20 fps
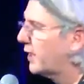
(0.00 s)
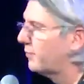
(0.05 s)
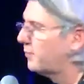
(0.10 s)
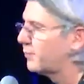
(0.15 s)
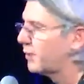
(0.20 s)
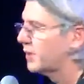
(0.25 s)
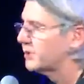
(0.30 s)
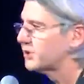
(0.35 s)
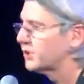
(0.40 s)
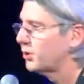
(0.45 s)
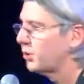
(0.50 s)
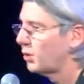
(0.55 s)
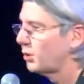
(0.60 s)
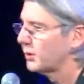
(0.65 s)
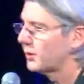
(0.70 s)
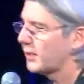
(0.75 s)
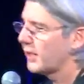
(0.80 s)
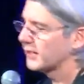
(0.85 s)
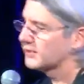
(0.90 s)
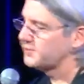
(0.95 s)
project
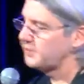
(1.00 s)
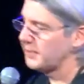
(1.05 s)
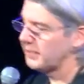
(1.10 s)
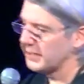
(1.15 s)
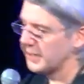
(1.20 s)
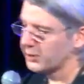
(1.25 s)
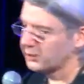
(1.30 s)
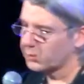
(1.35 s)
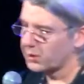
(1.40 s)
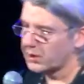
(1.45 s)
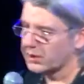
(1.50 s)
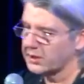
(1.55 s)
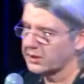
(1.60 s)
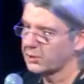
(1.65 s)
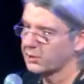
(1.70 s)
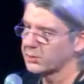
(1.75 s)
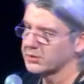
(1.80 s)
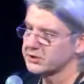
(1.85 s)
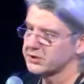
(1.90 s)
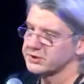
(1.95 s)
called XP Network,
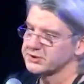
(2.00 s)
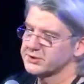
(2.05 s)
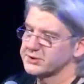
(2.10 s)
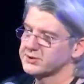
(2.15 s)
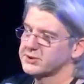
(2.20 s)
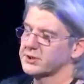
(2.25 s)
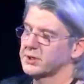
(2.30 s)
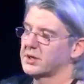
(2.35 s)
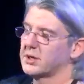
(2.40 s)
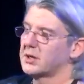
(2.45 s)
which is